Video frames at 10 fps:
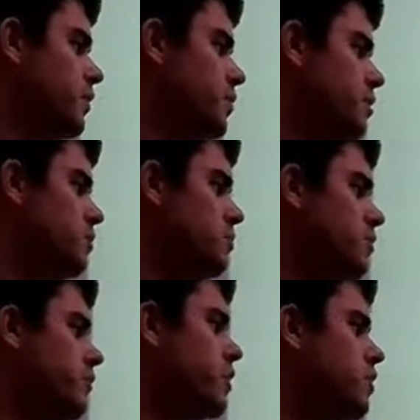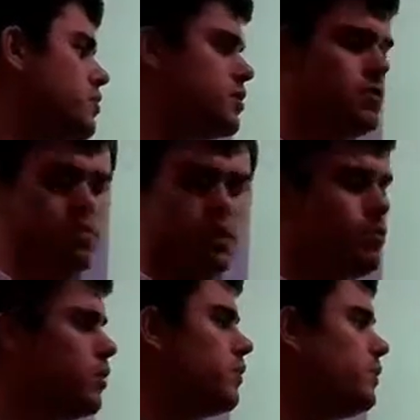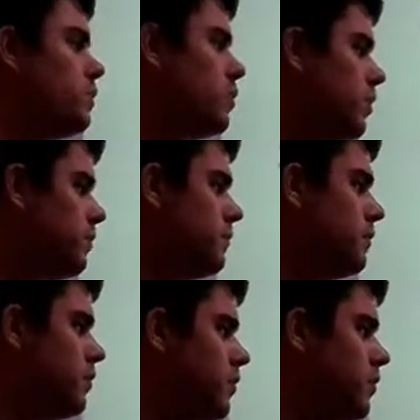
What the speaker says: So the number of rows, 2 take 1, 1,